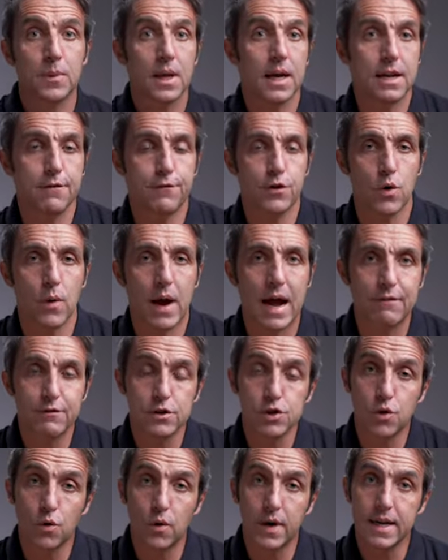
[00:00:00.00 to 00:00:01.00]
And if you
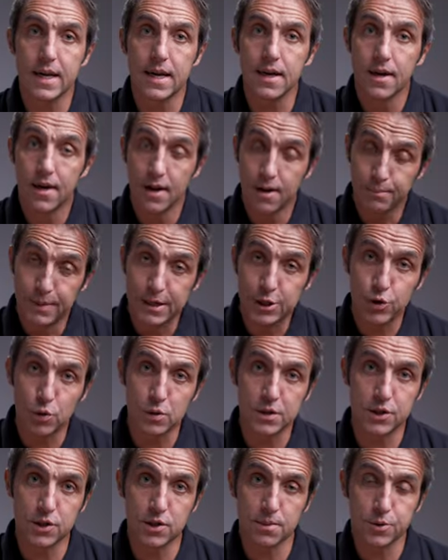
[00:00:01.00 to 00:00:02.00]
haven't already, be
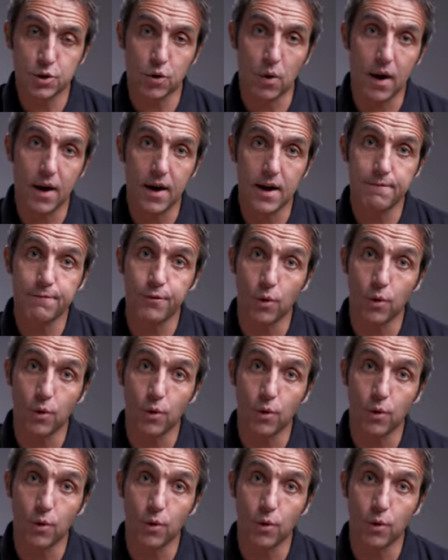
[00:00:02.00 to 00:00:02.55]
sure to subscribe